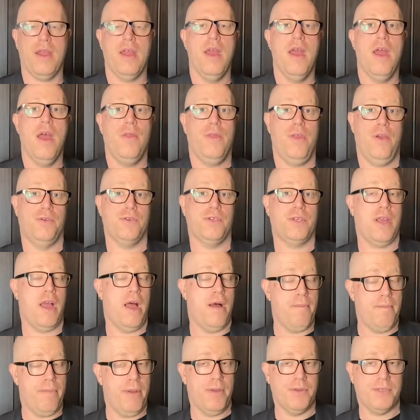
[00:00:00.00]
There's
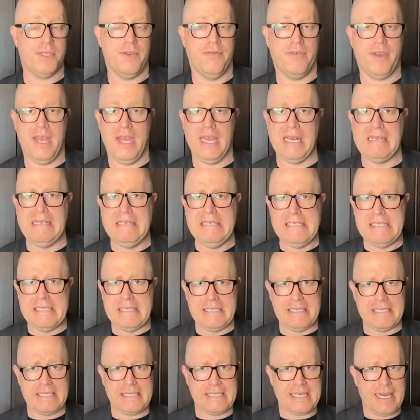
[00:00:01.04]
compulsive kid,
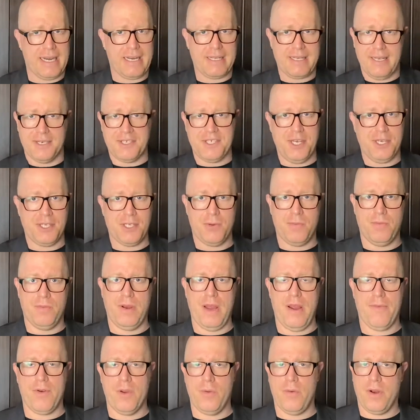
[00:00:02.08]
oh, I gotta touch each and
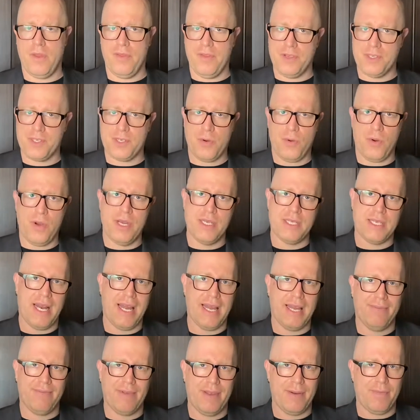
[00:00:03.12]
every one of these toys, and
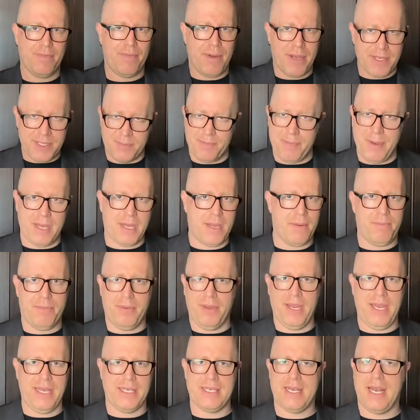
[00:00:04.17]
it must be
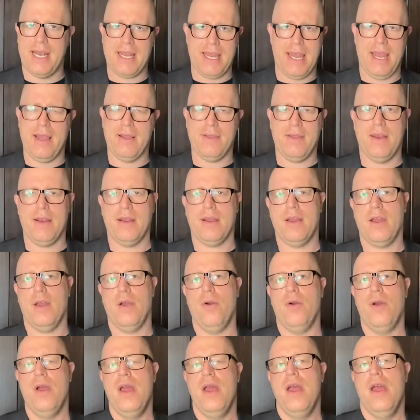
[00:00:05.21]
complete and I can't let it
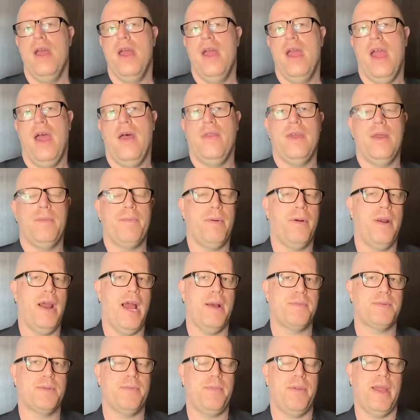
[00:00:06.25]
go. And then
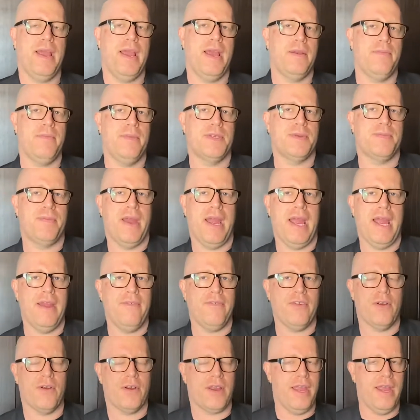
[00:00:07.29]
perhaps planned
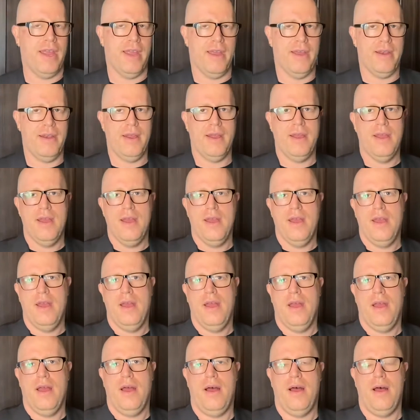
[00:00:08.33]
misbehavior kid,
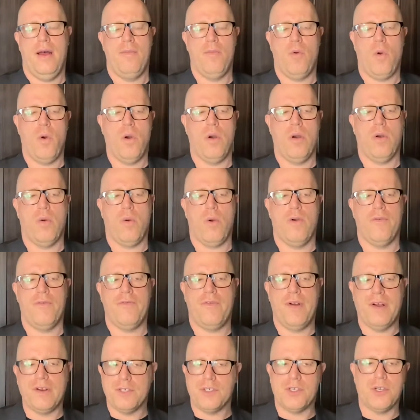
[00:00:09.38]
or
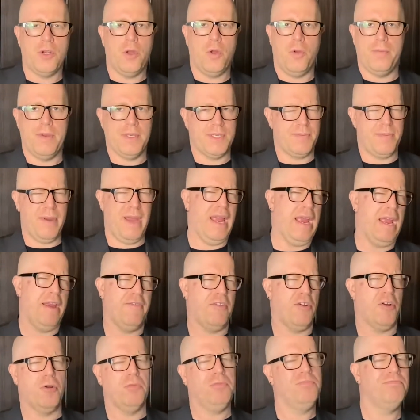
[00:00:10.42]
functional
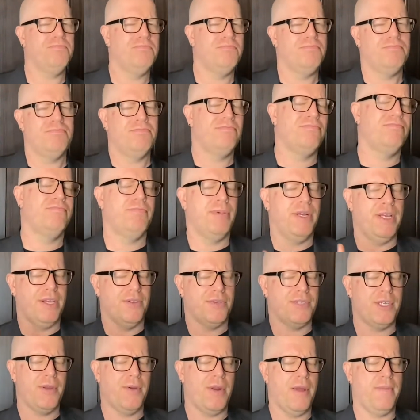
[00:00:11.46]
misbehavior, but you'll
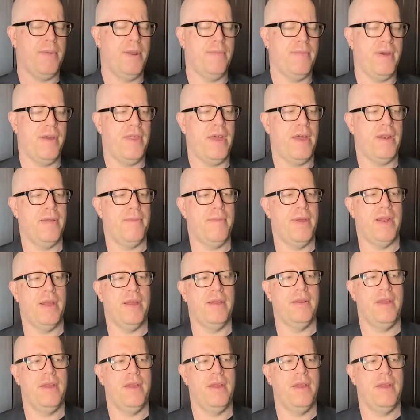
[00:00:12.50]
see what I mean by that in a minute.